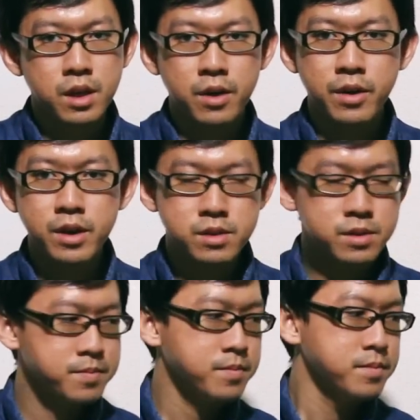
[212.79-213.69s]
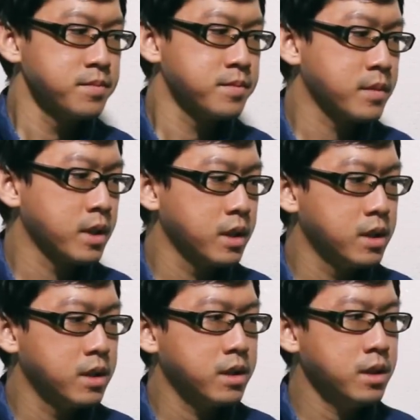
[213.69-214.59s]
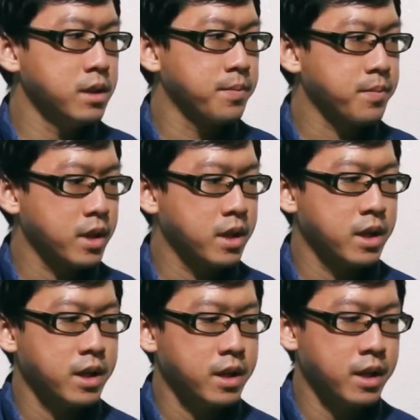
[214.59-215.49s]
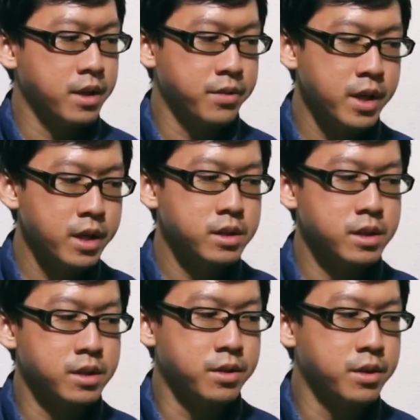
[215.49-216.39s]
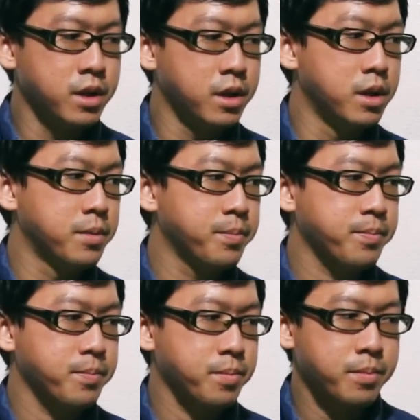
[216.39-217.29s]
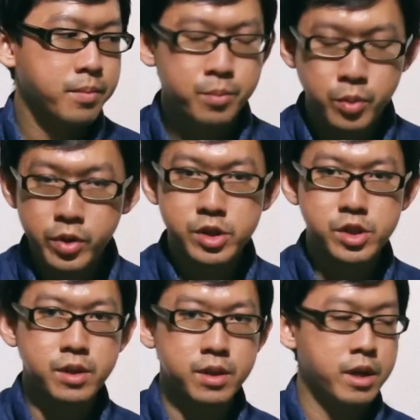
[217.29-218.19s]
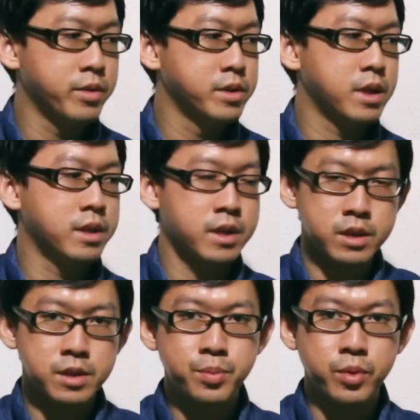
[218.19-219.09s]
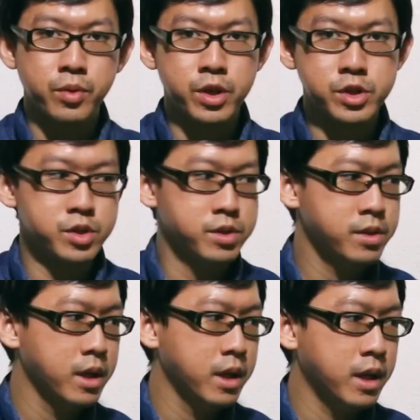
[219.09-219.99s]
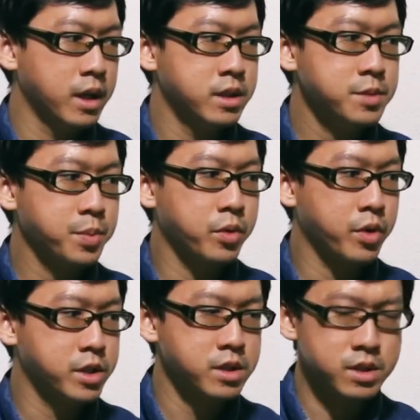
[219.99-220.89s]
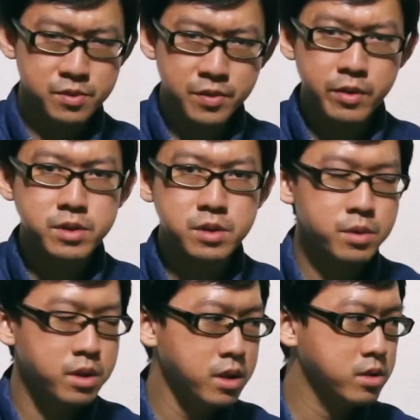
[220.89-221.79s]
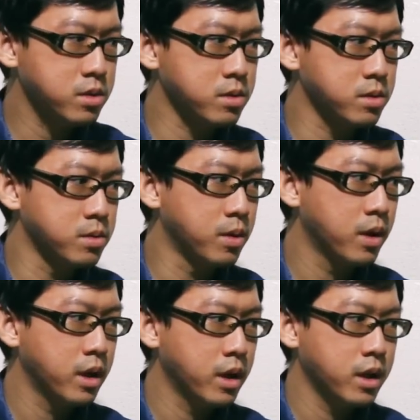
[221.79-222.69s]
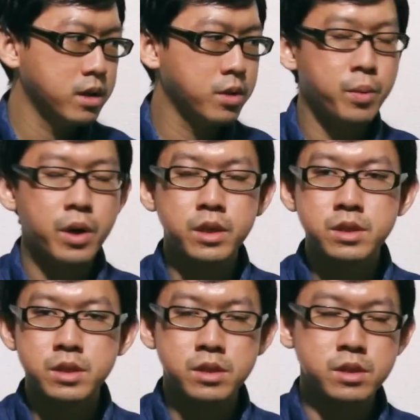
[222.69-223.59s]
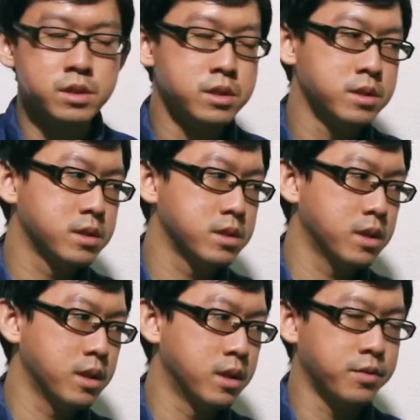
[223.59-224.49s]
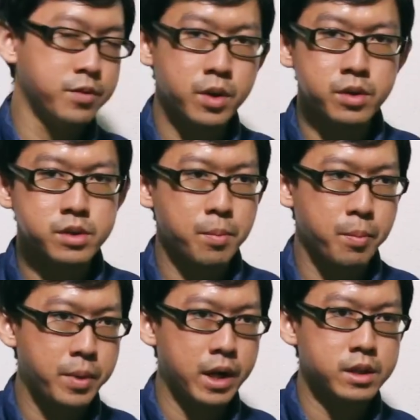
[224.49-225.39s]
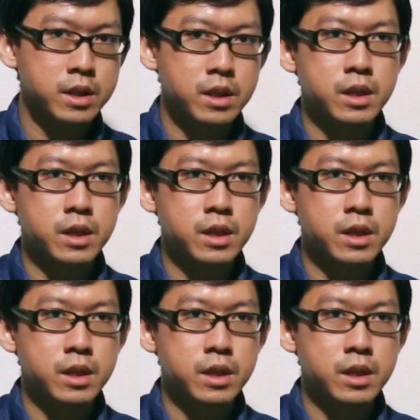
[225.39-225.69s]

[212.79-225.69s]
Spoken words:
Alright. Okay. And then in the bridge, there is another progression. And this progression is very similar to the one in the verse, but